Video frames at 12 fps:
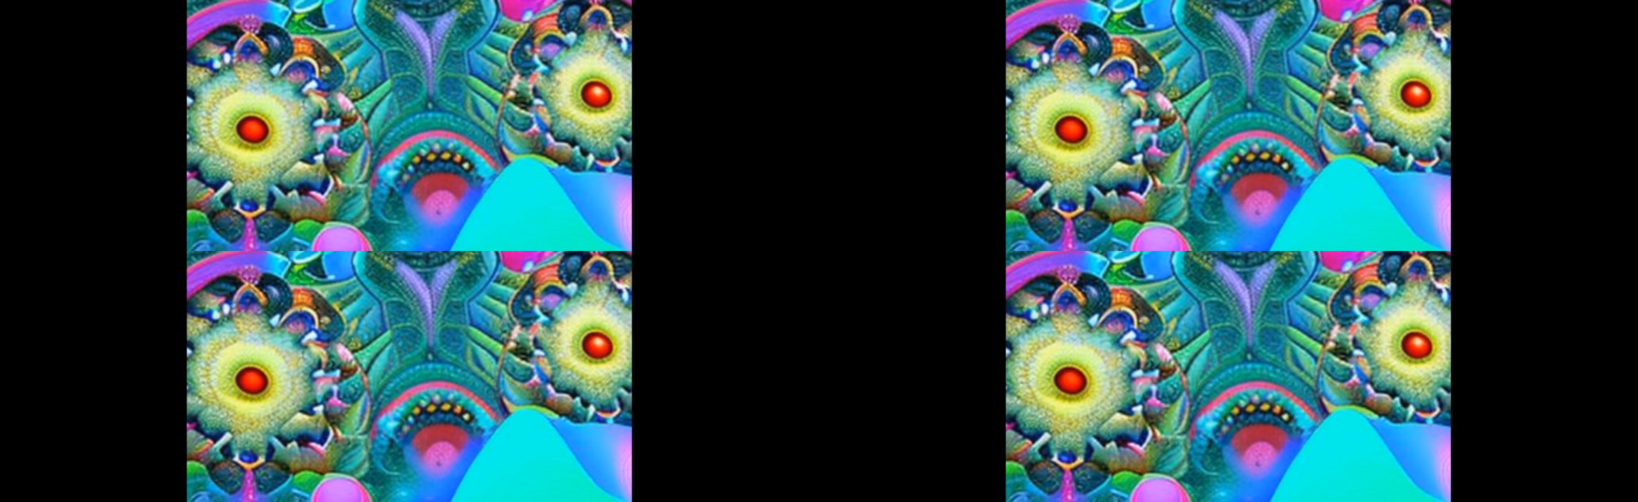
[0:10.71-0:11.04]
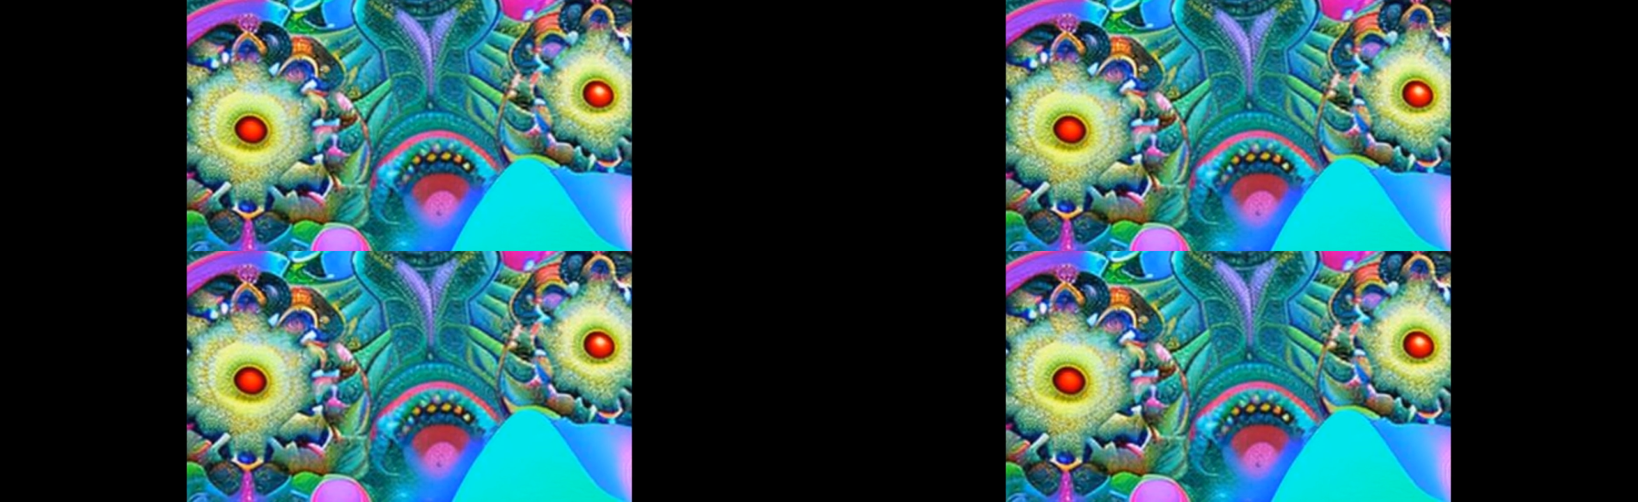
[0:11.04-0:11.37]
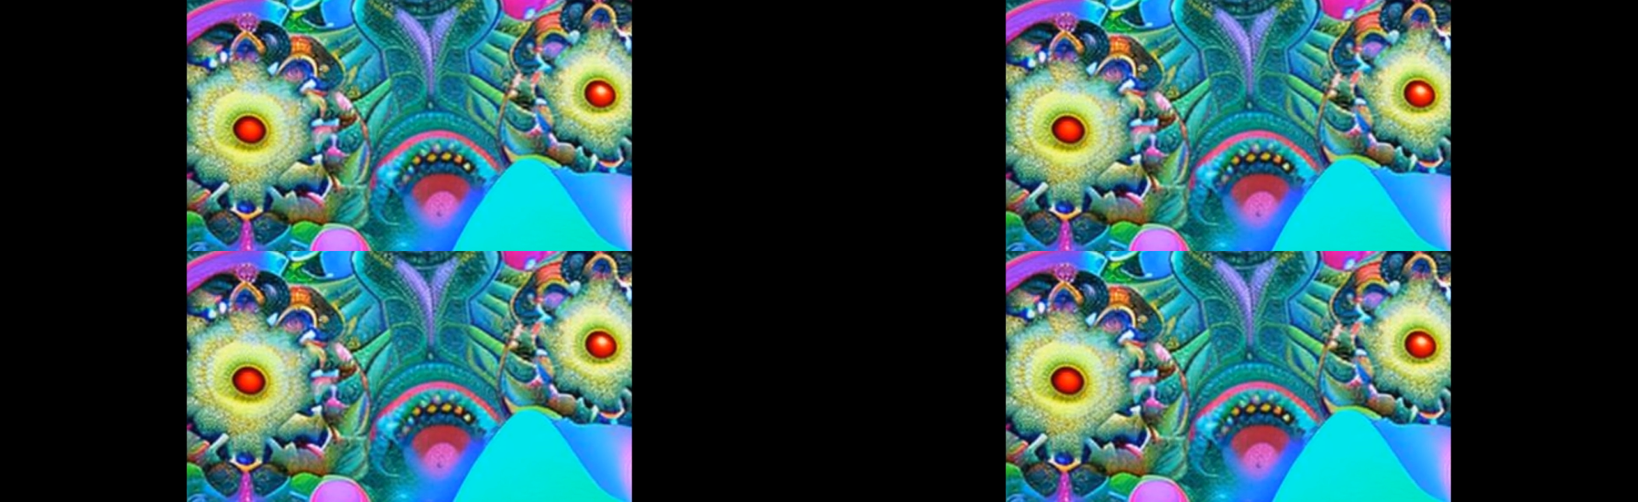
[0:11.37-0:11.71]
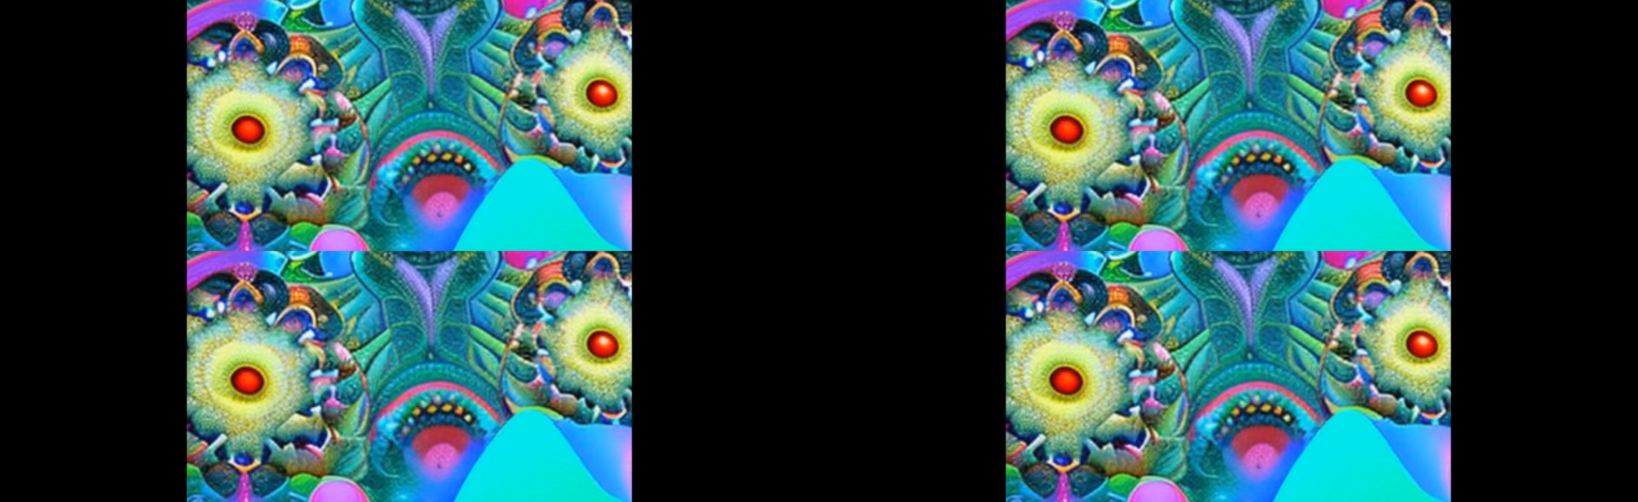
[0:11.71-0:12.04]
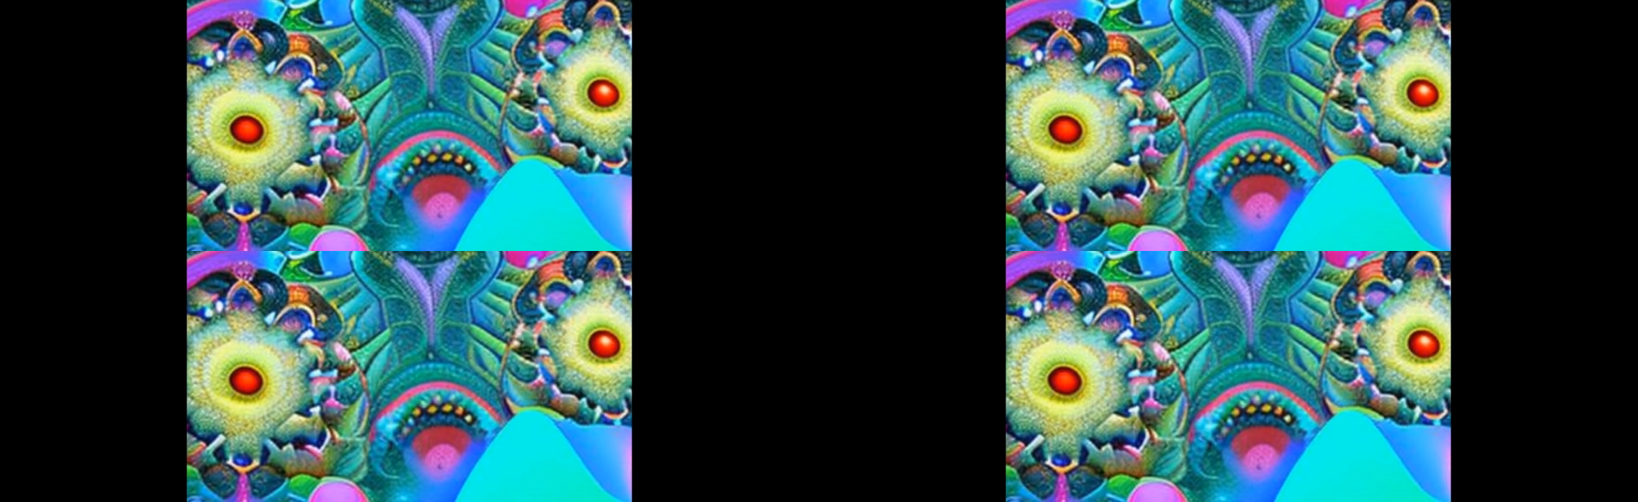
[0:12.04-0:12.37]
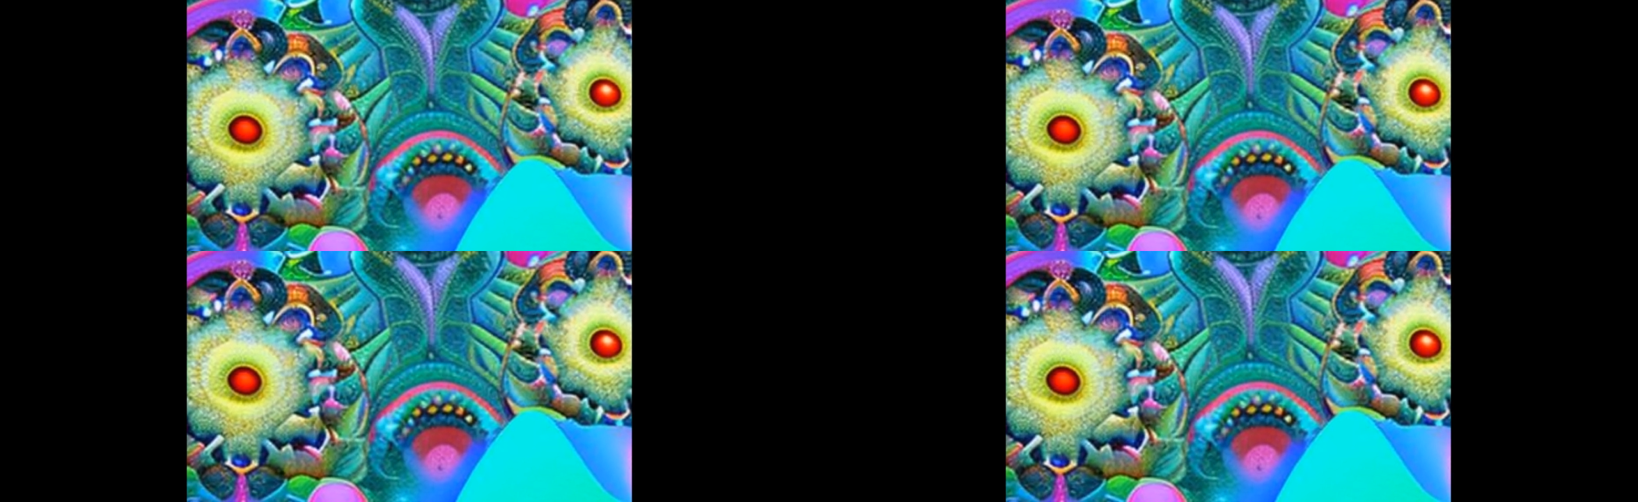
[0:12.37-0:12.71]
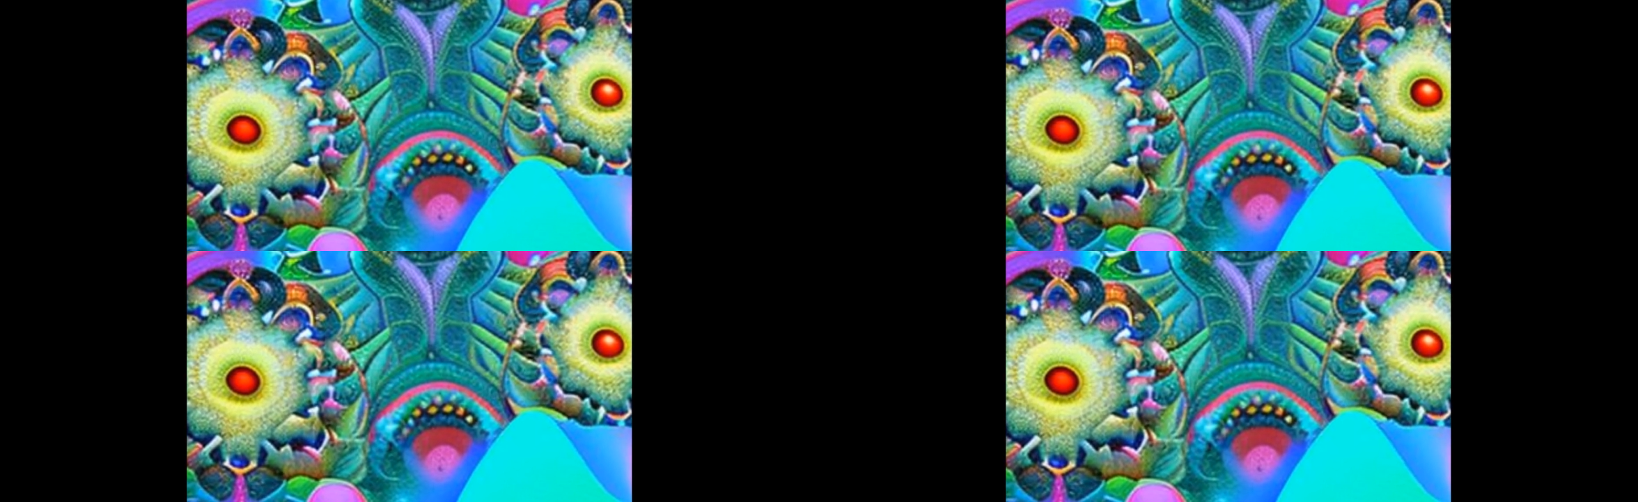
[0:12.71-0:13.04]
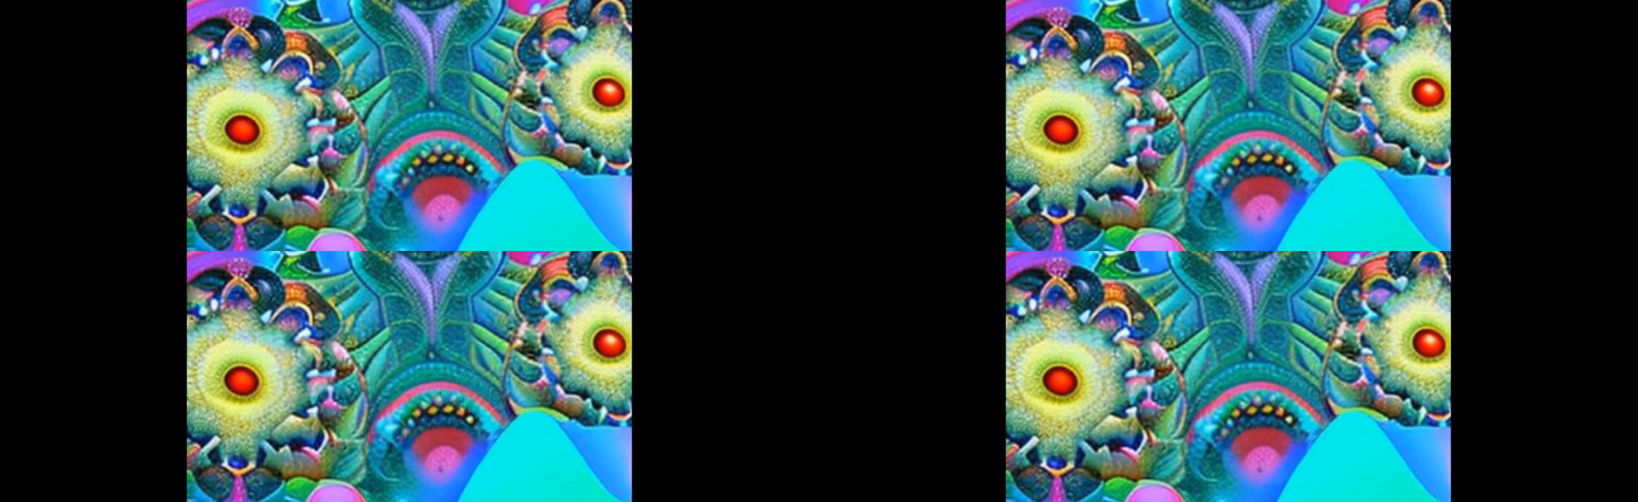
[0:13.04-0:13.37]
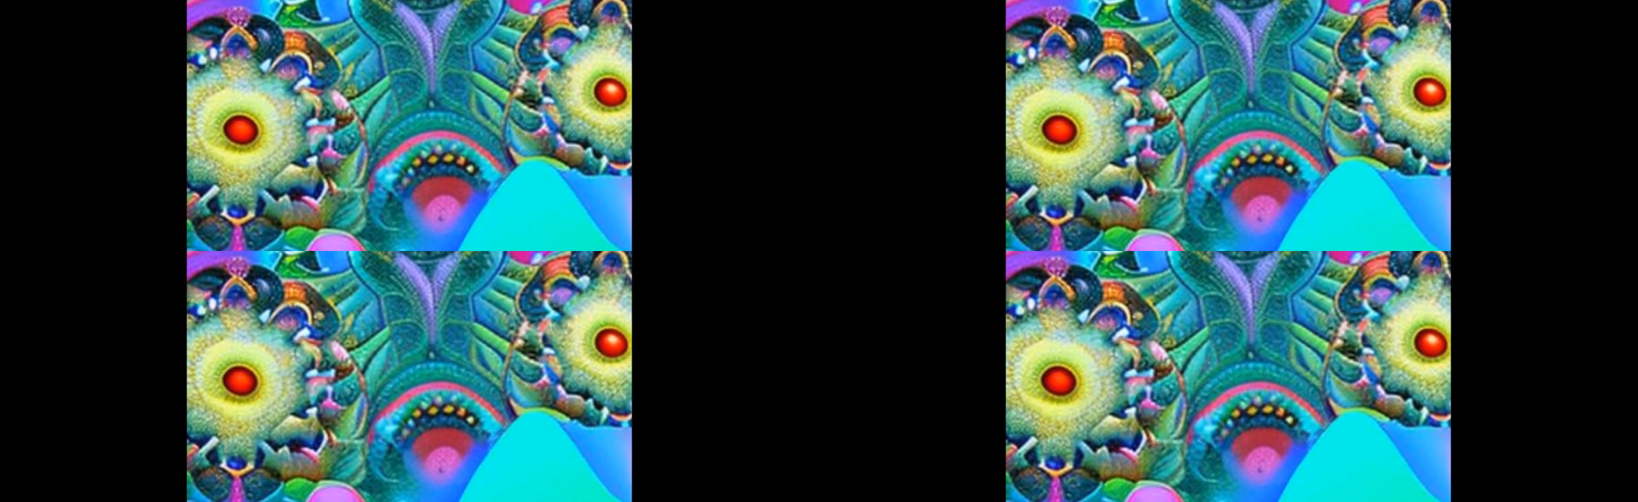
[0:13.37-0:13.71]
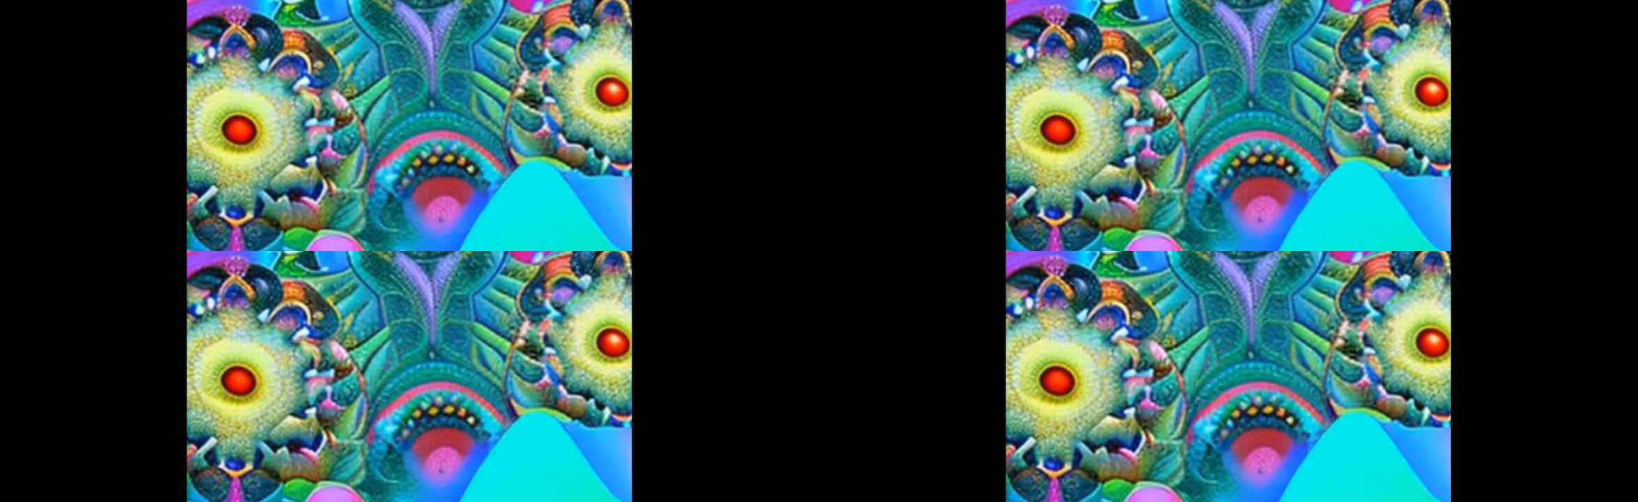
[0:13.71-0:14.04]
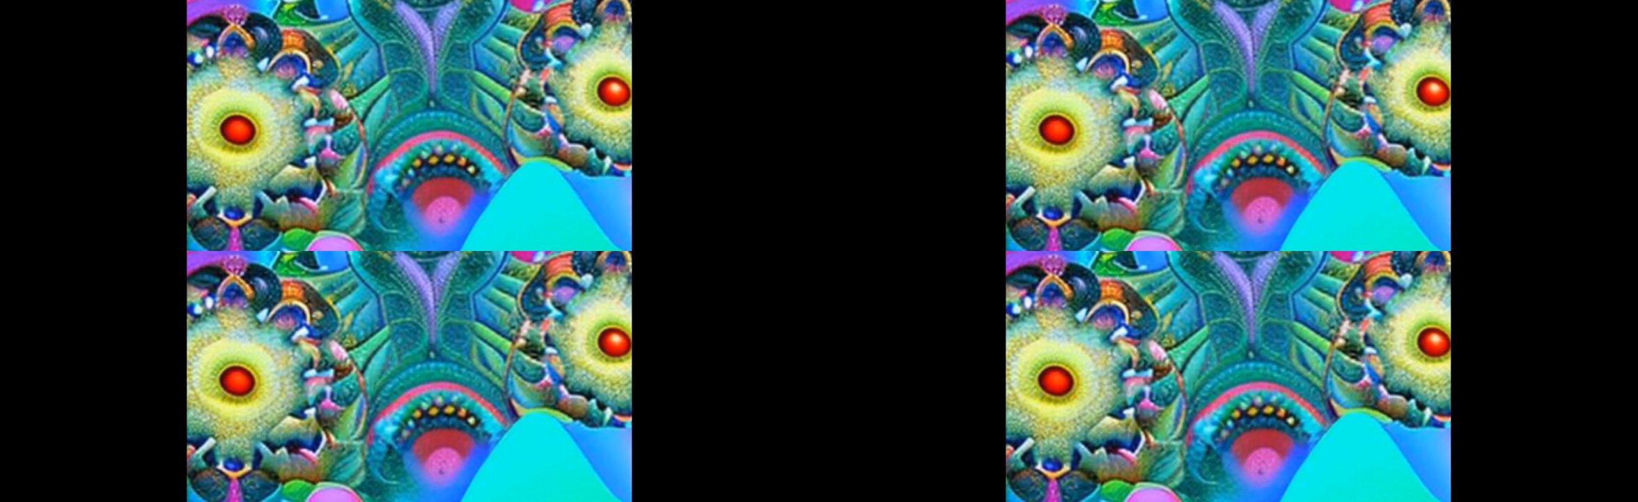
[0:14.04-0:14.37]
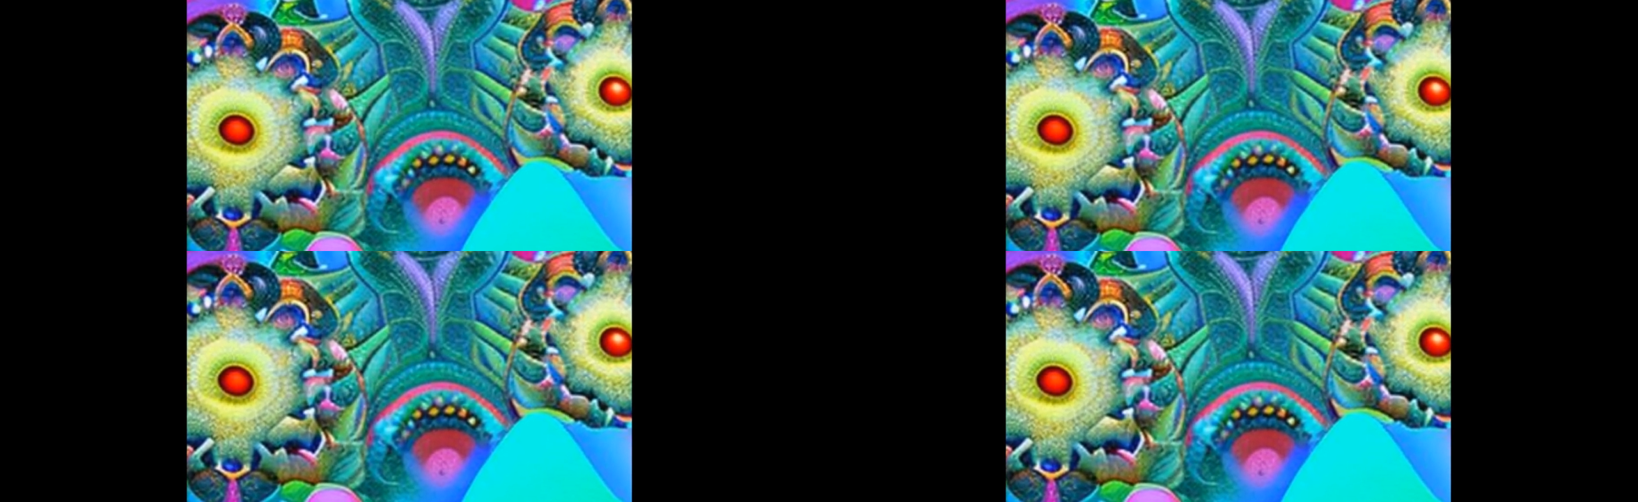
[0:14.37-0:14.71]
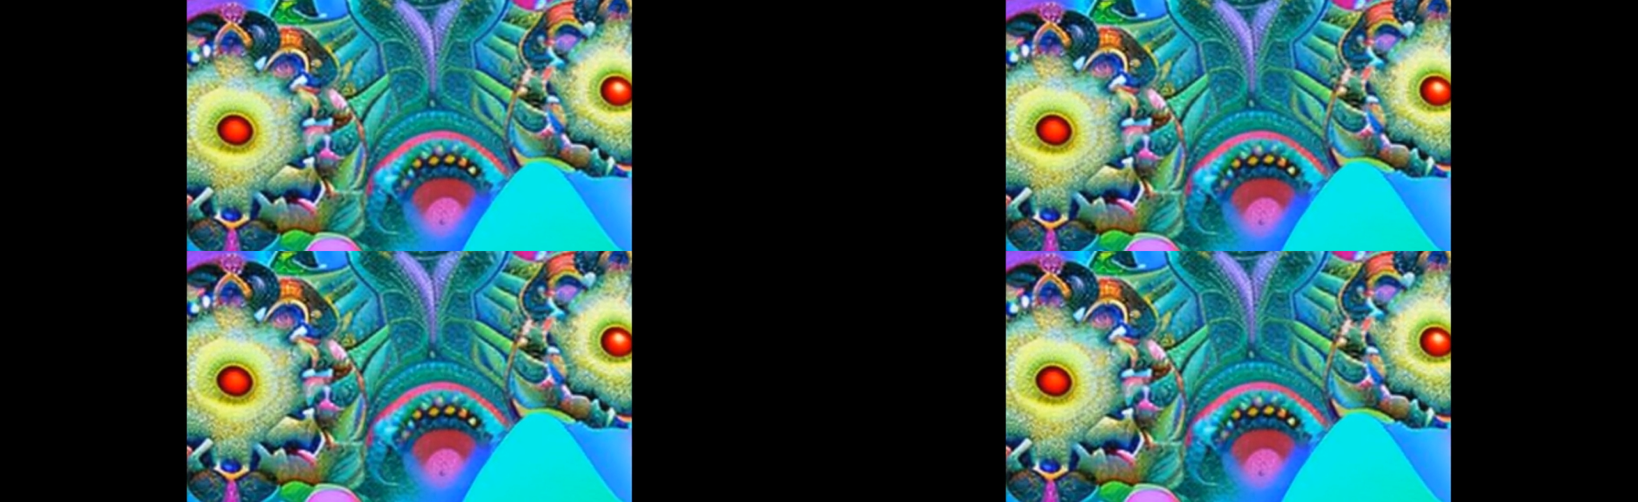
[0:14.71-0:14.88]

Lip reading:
[unreadable: no face in view]